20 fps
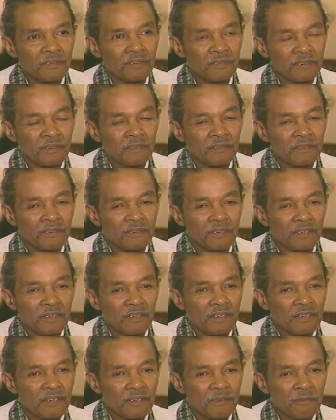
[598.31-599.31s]
He's
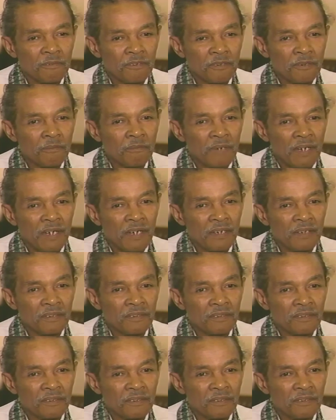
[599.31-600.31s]
real mild.
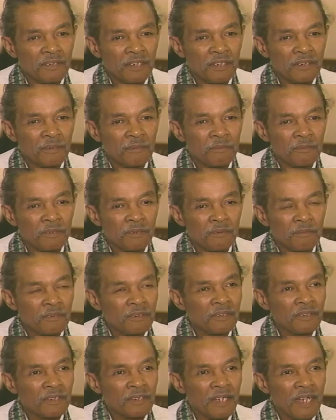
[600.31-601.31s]
You, you had to be
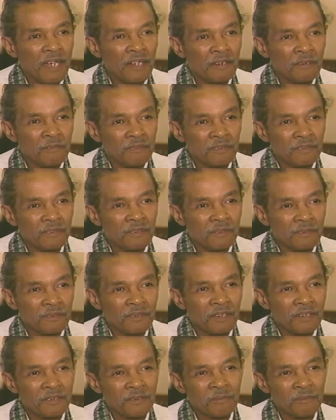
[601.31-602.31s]
really out of it, you know,
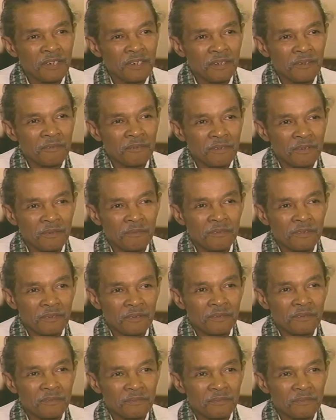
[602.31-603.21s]
not to make it with him, you know.